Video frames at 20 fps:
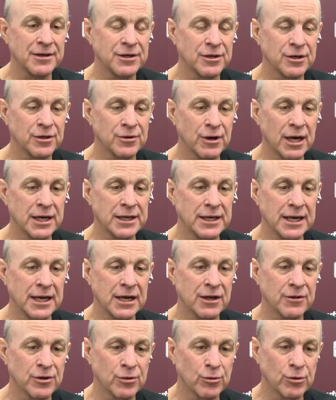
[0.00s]
You know, right
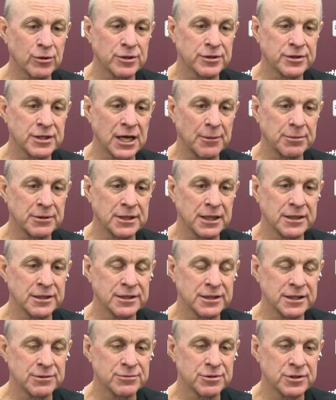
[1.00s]
now they're one of the top 10
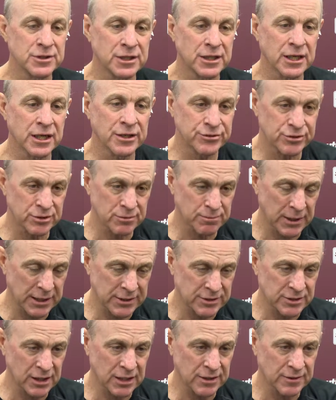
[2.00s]
teams in the country
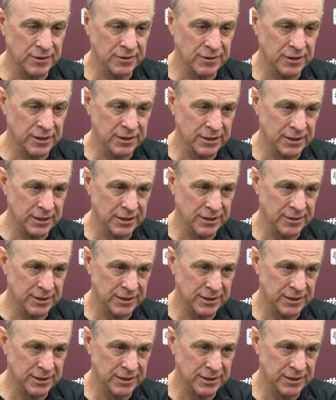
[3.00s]
based on the